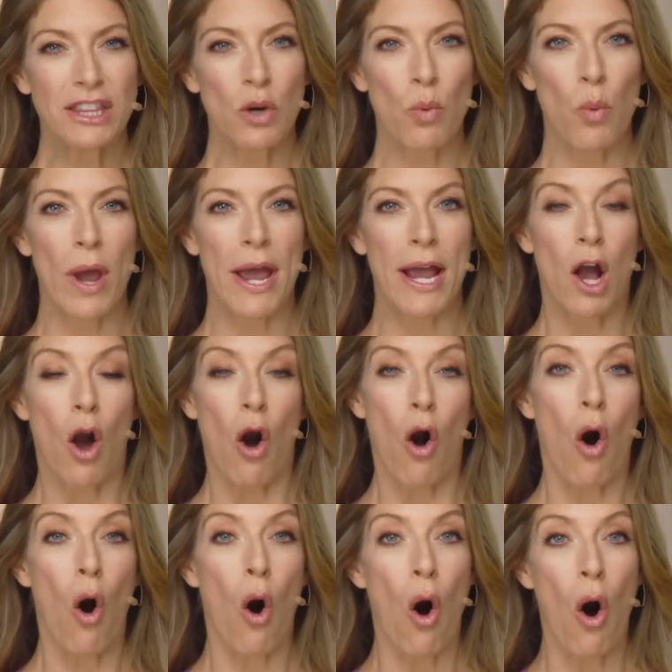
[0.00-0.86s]
at the way
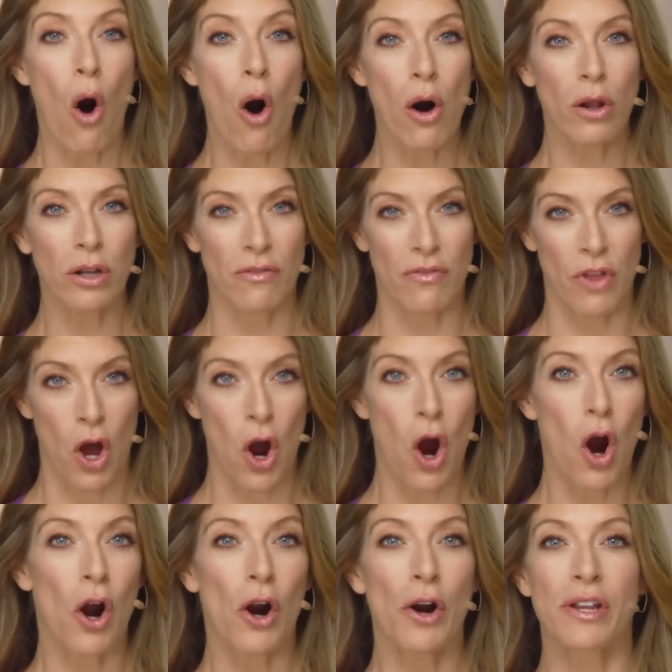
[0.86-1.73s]
all of the
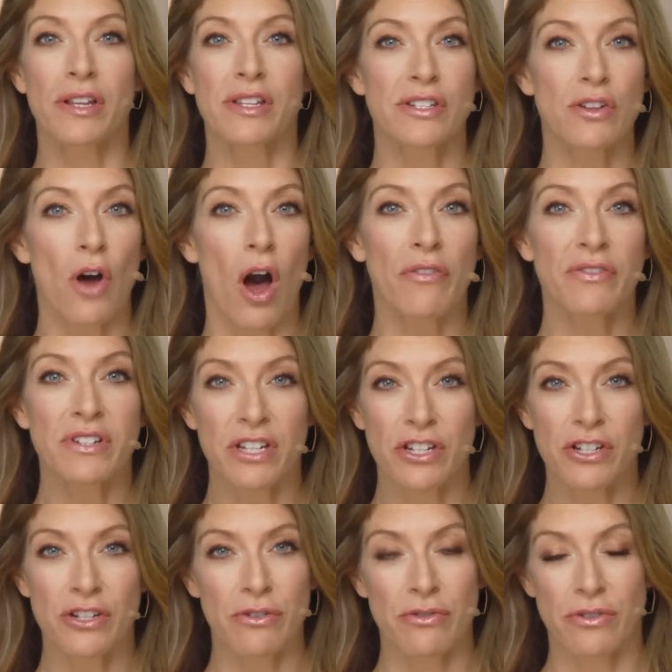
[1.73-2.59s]
hard and soft
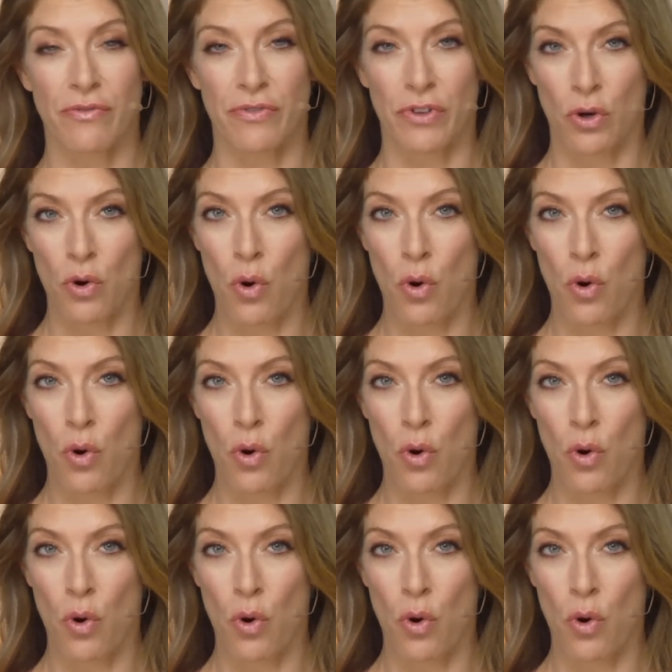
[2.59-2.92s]
tissues of the